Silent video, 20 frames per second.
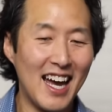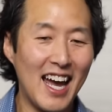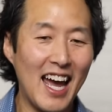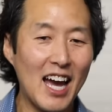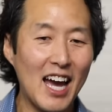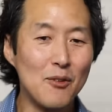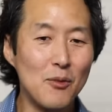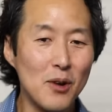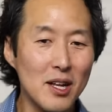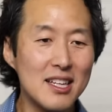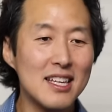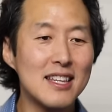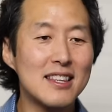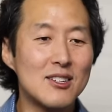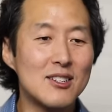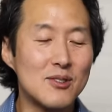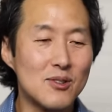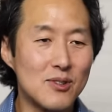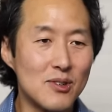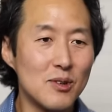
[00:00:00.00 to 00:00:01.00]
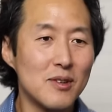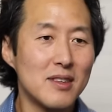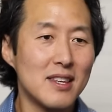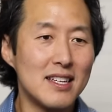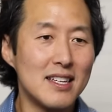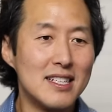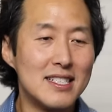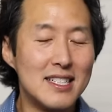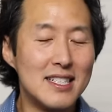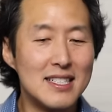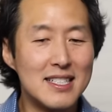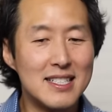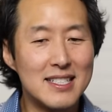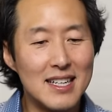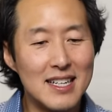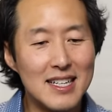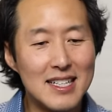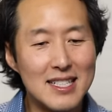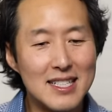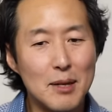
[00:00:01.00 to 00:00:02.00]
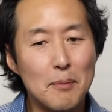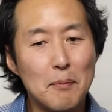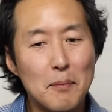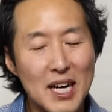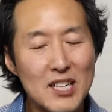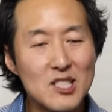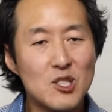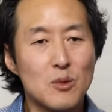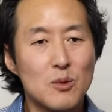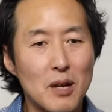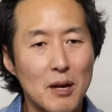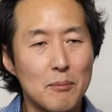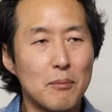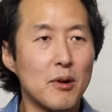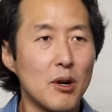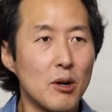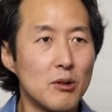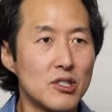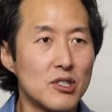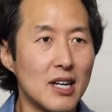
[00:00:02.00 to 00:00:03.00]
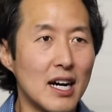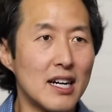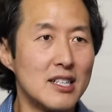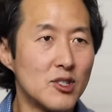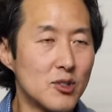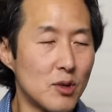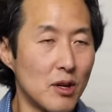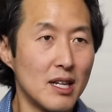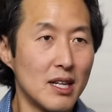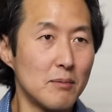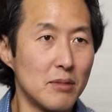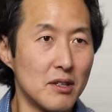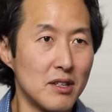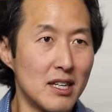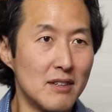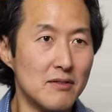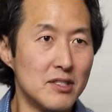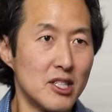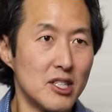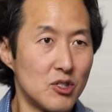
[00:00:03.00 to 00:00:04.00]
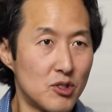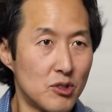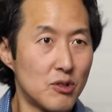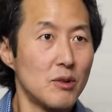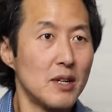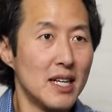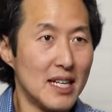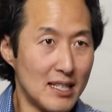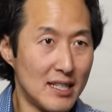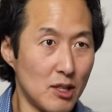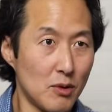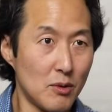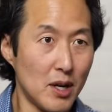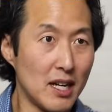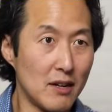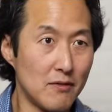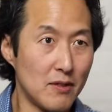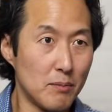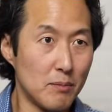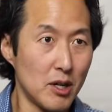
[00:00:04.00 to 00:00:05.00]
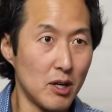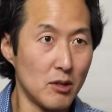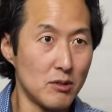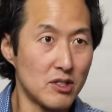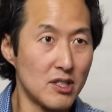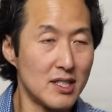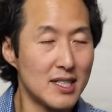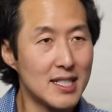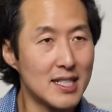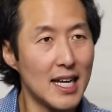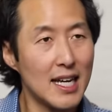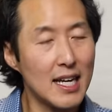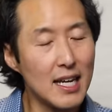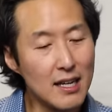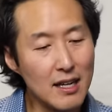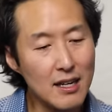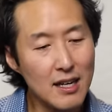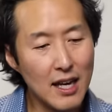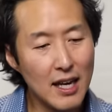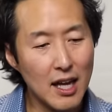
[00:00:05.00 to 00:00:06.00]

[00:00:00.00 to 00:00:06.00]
And really the truth is, is, is the best approach, I strongly believe, is a true integrative approach. It's taking